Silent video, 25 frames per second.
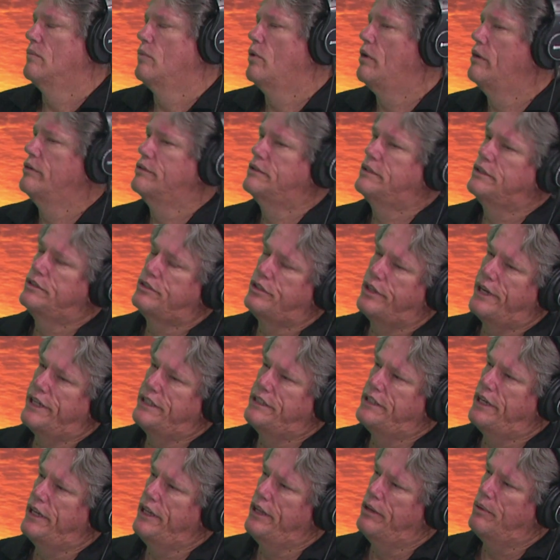Well, it was a
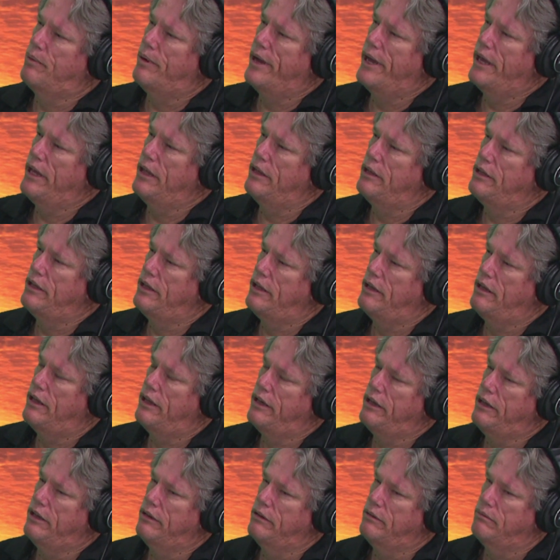tragedy the way.
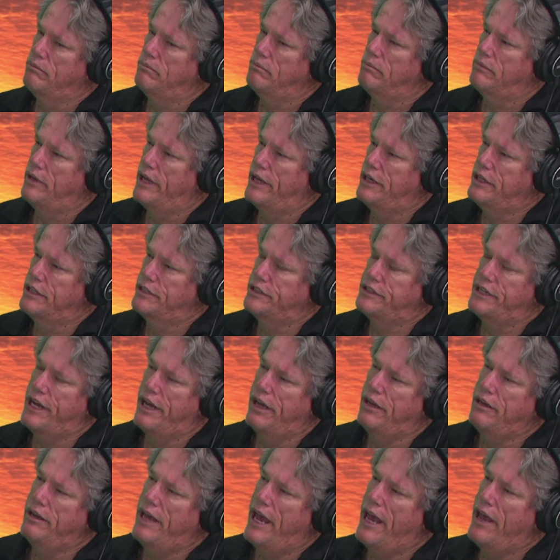Can you
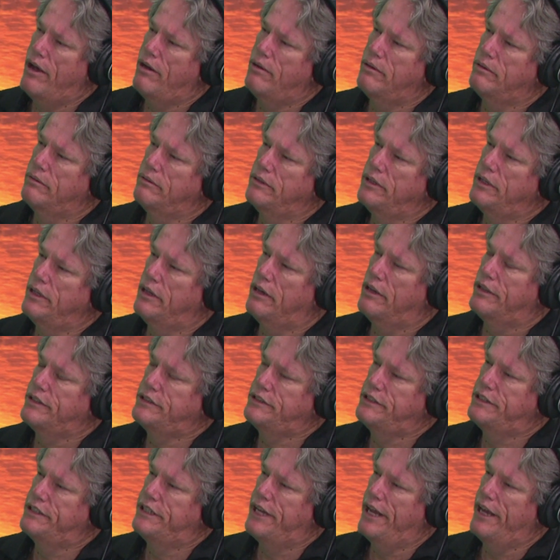share how you
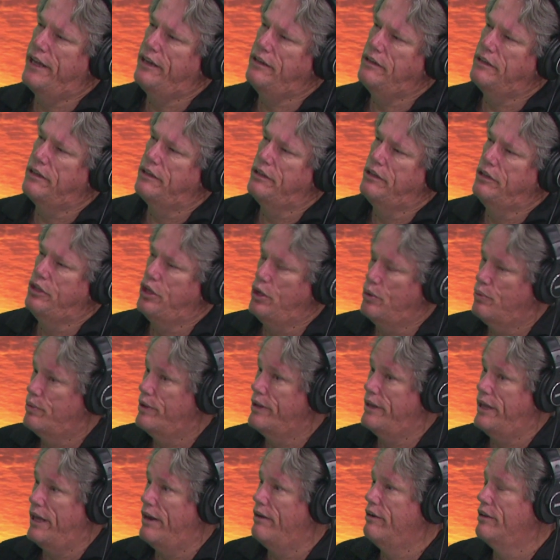lost your dad and you were
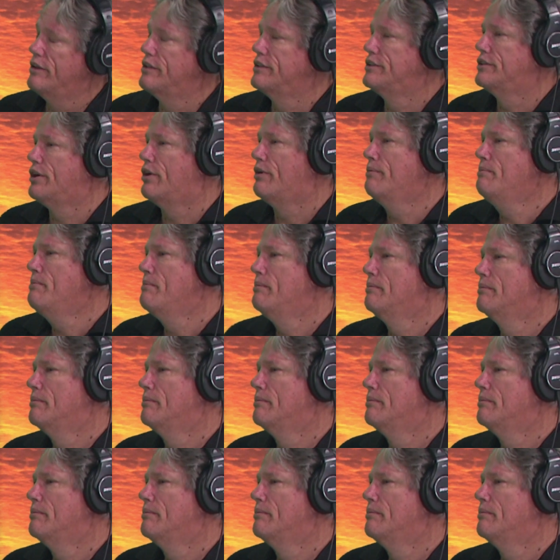there at the time?